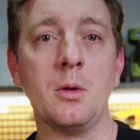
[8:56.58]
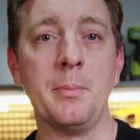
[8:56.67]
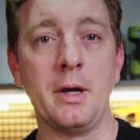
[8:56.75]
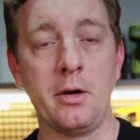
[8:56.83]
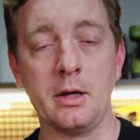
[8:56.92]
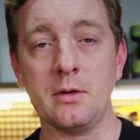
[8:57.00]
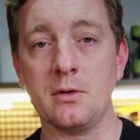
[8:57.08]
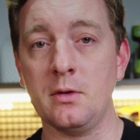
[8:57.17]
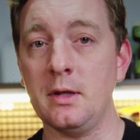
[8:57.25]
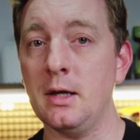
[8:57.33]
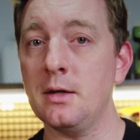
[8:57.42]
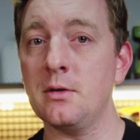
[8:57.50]
comparing it to
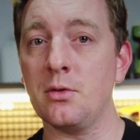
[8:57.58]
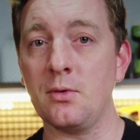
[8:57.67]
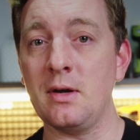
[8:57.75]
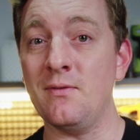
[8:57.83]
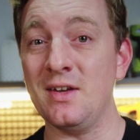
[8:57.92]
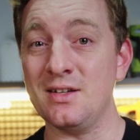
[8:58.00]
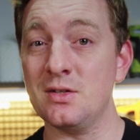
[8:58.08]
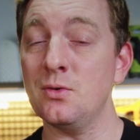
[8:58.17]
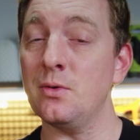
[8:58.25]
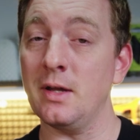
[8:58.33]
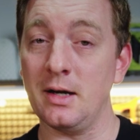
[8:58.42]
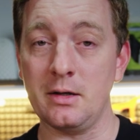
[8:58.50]
the Ender three V
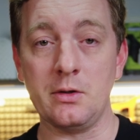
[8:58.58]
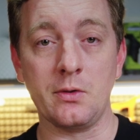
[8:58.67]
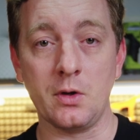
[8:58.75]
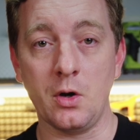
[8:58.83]
two that I used